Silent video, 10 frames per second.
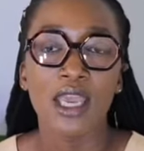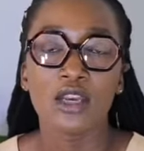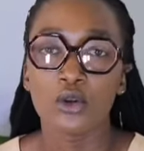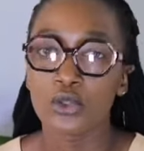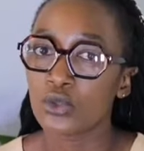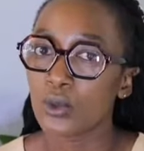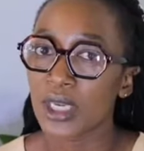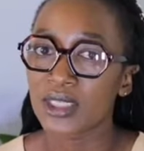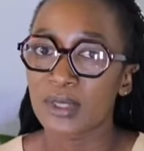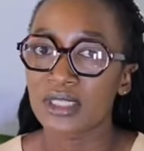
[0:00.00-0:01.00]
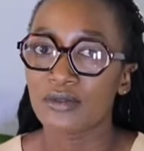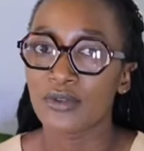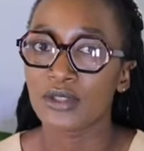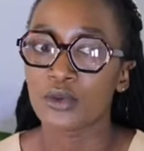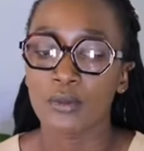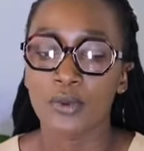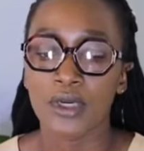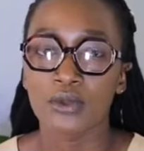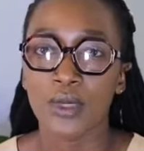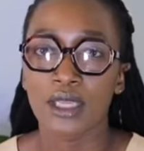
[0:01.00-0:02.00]
and not too expensively to a
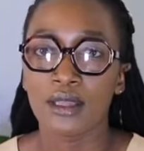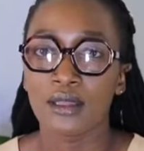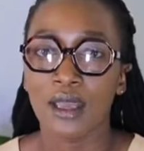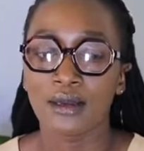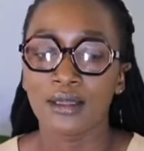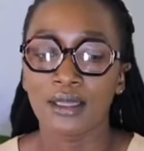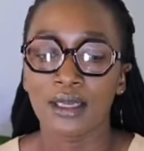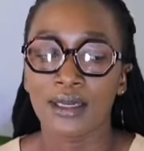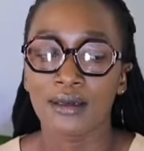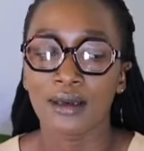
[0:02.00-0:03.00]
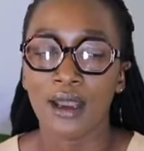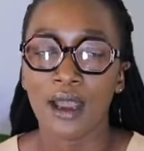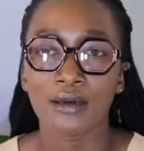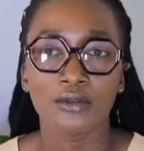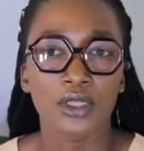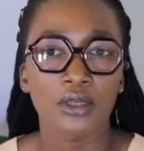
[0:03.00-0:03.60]
point where they're like, I'd